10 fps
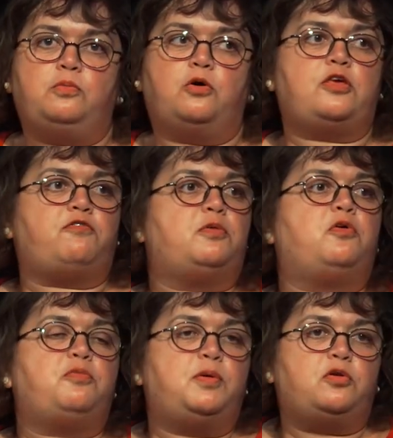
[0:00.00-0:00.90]
whatever it
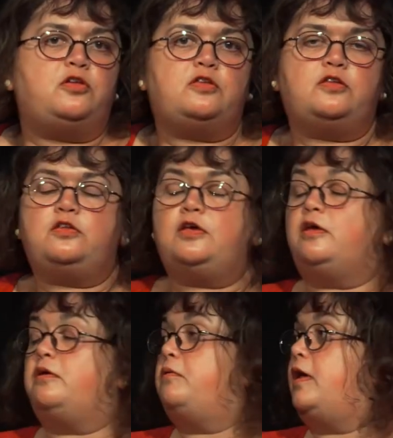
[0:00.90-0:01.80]
was we wanted to
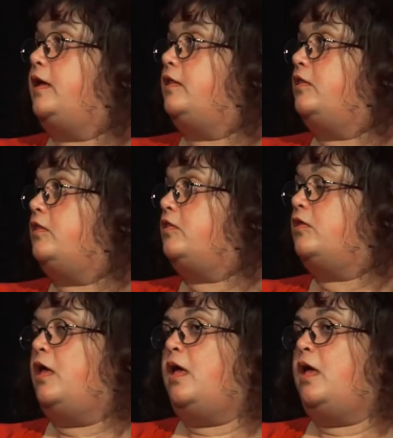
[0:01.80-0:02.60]
do and